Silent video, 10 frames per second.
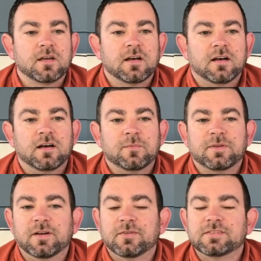
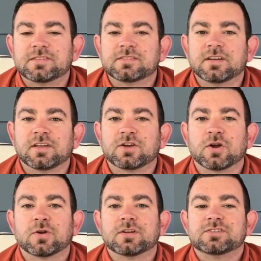This is an
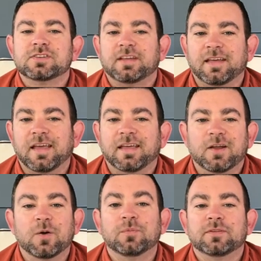encouraging
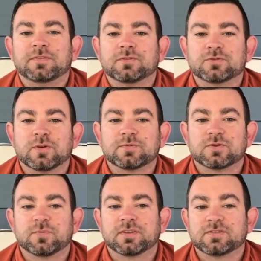and uplifting
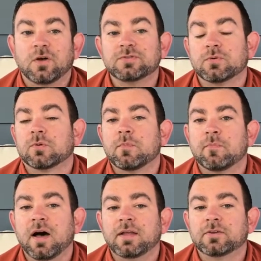scripture, but it's also a
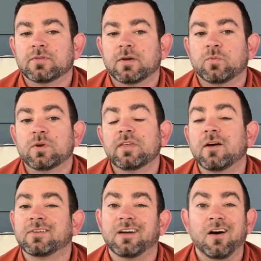reminder that
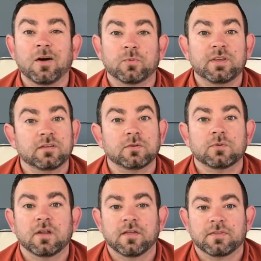without God, we can do
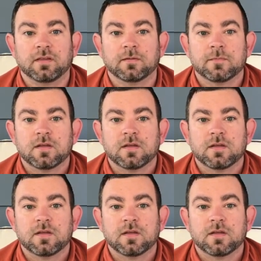nothing.